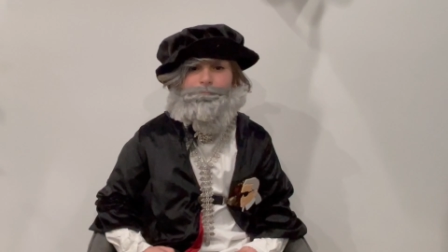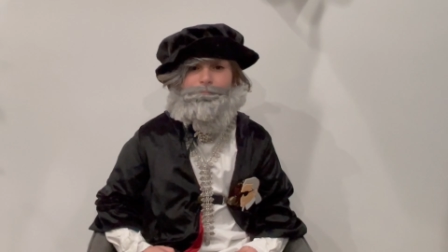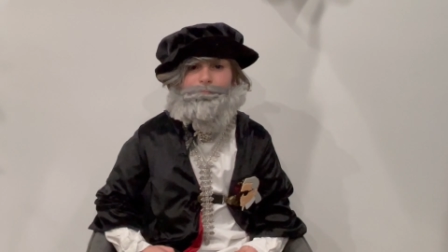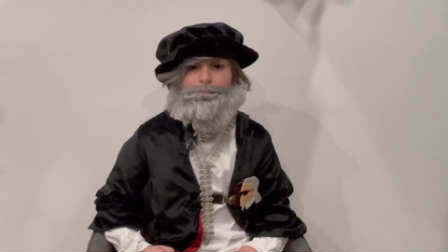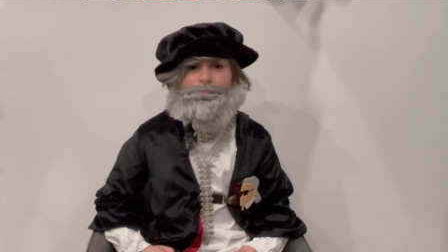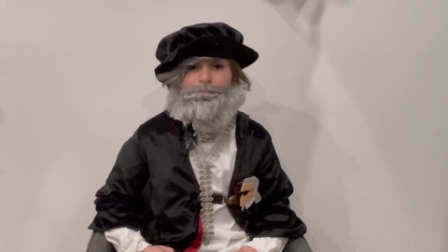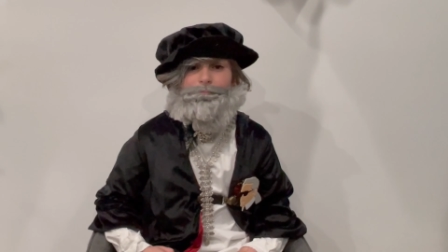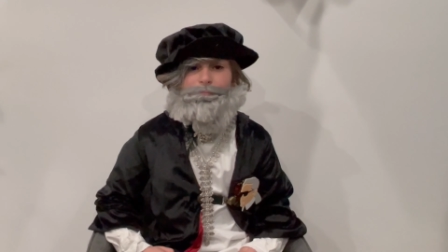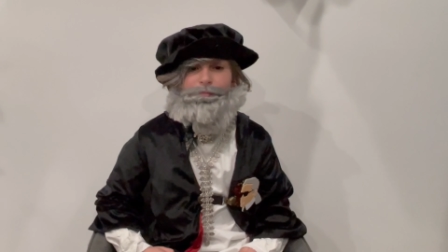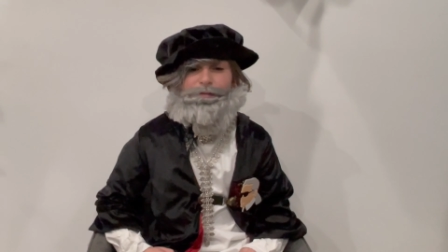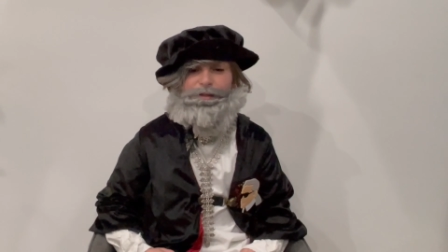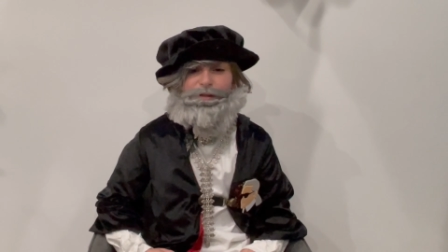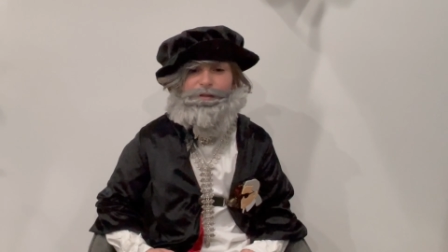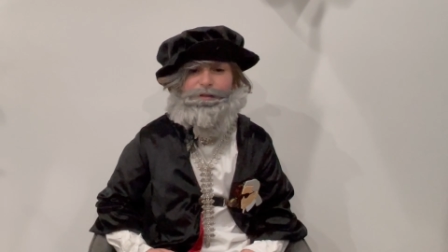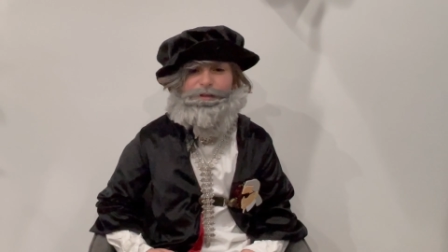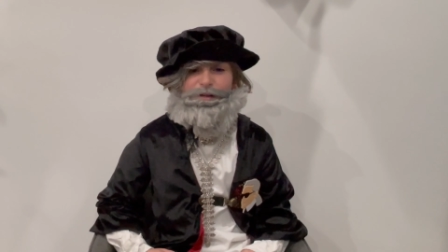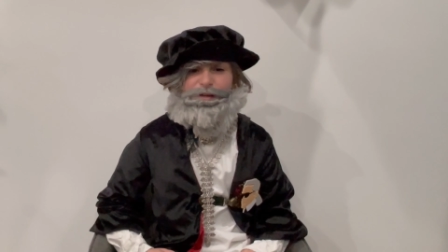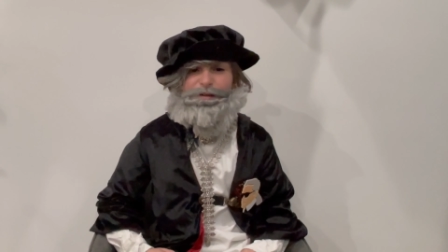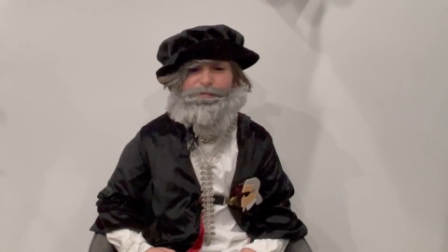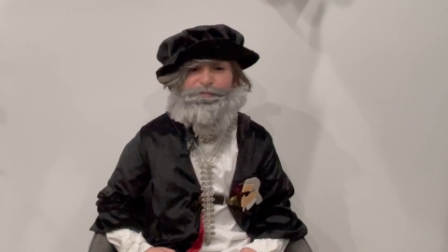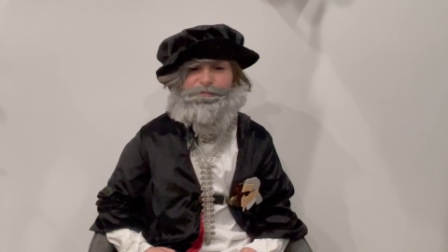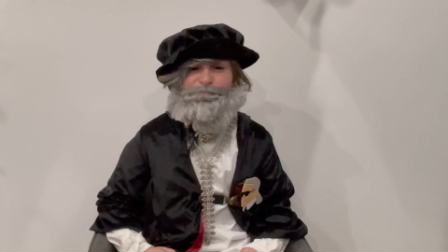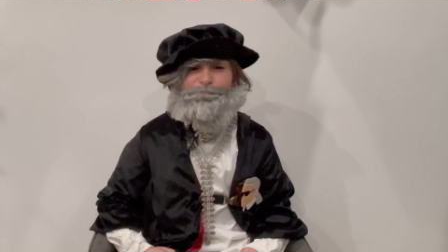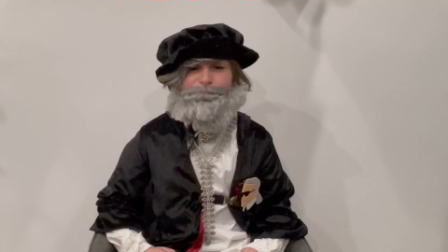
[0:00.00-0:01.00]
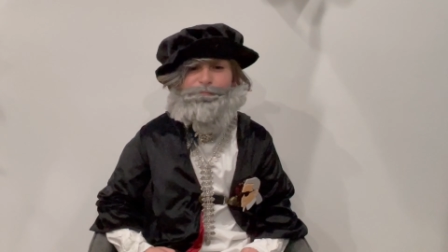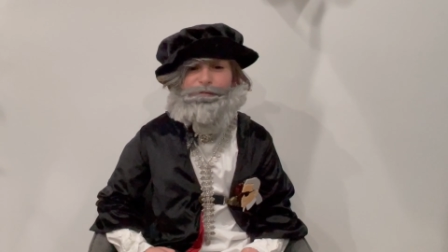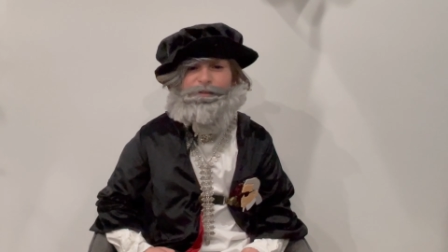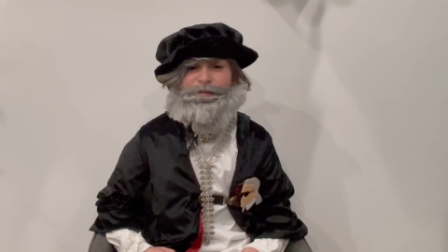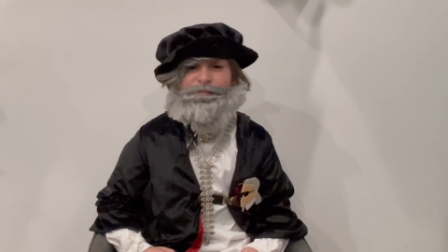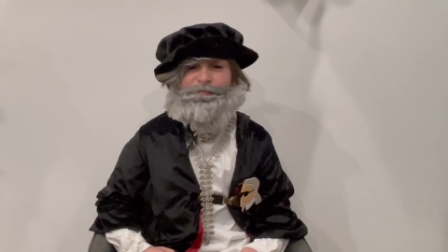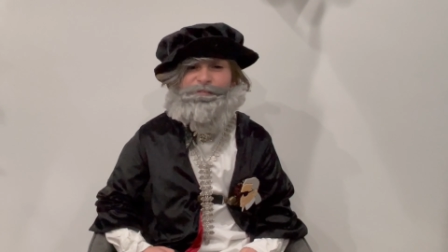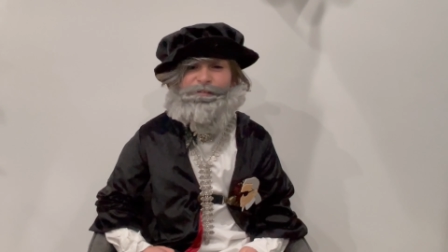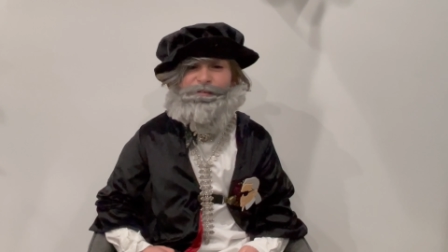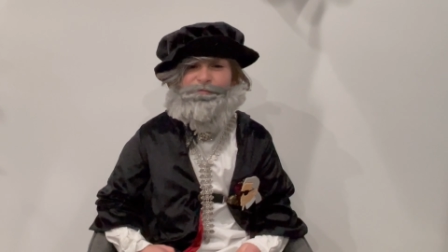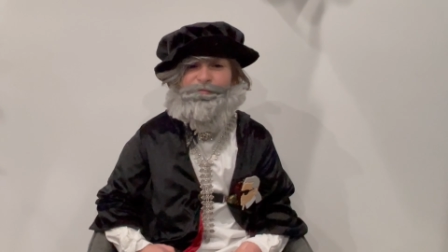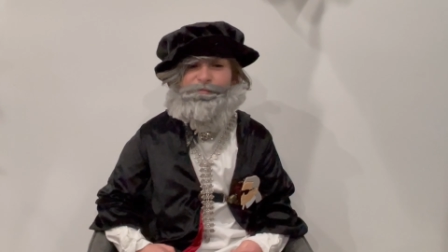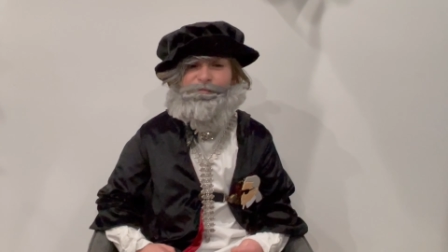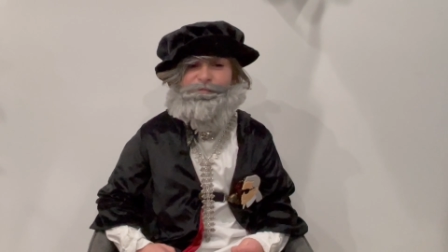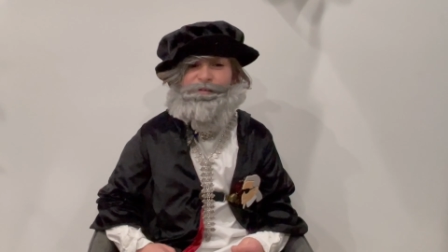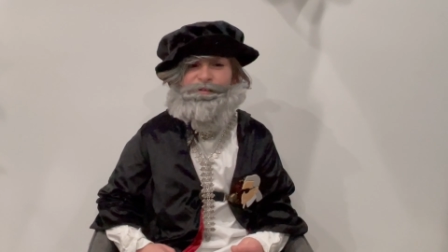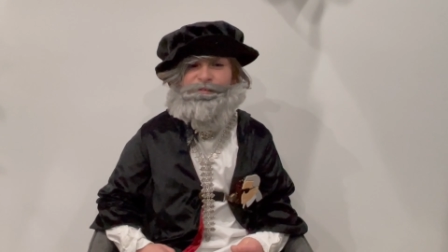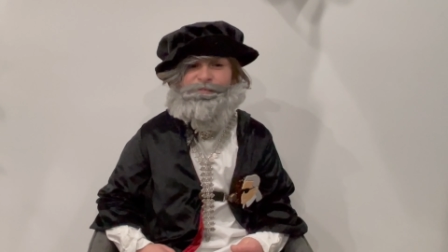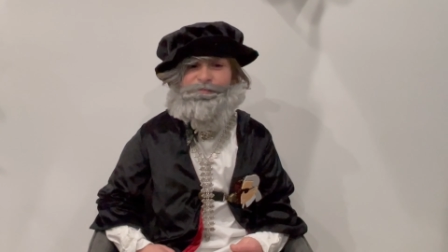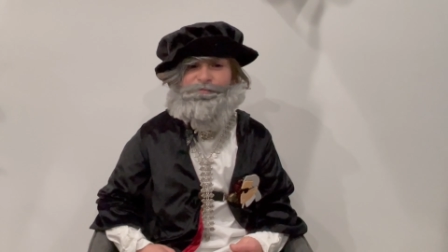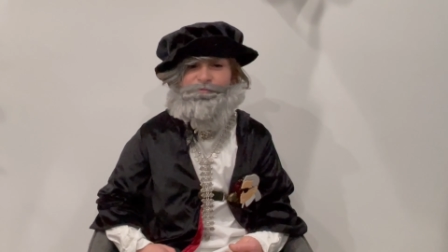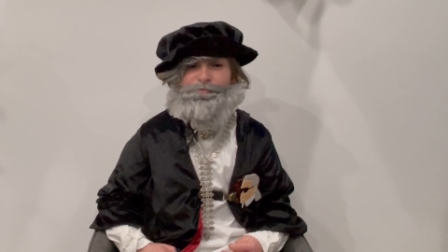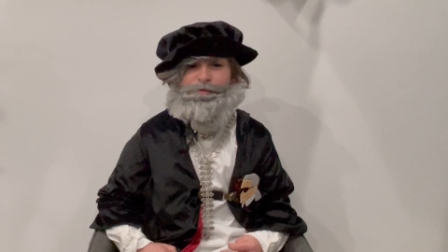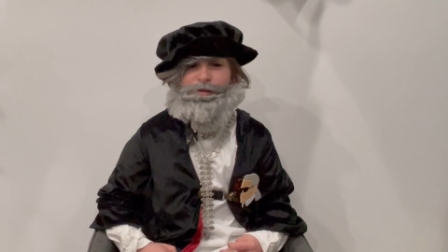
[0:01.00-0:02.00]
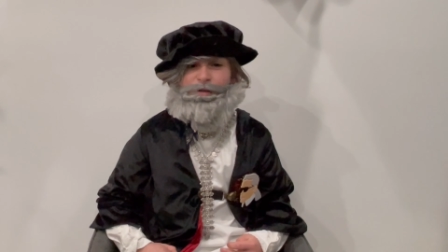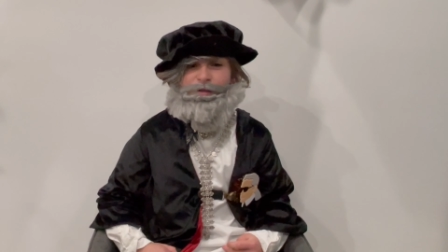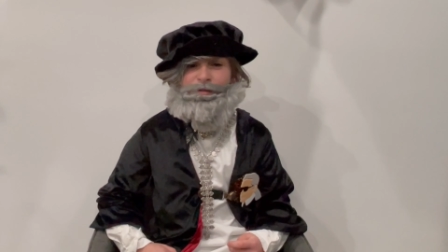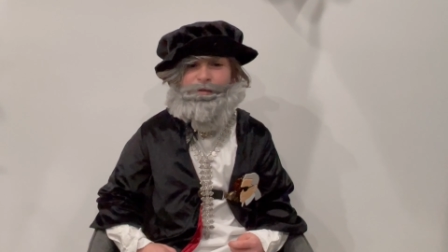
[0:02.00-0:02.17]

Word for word: The same thing as me,